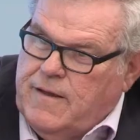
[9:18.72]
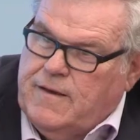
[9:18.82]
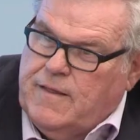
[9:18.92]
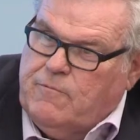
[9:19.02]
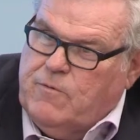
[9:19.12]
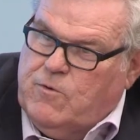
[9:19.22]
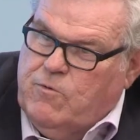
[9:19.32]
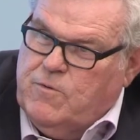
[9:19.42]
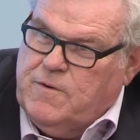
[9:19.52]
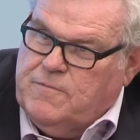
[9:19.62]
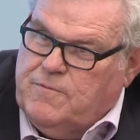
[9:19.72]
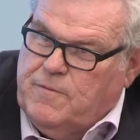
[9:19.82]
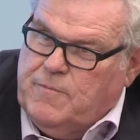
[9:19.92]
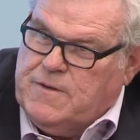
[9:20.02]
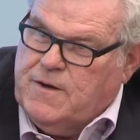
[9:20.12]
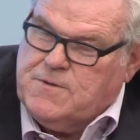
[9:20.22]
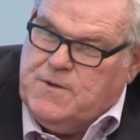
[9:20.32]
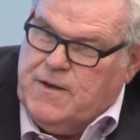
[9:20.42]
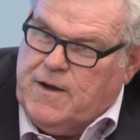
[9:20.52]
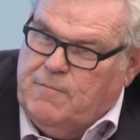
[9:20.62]
How did they recruit you from
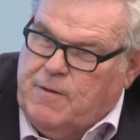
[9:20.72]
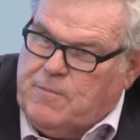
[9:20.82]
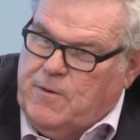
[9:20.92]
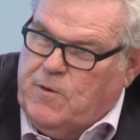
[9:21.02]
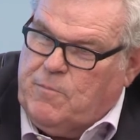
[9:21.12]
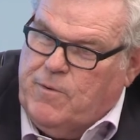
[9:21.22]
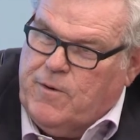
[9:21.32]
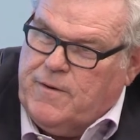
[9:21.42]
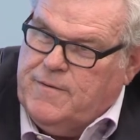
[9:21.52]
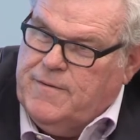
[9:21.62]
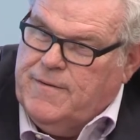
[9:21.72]
Metuchen to come up to North Bergen?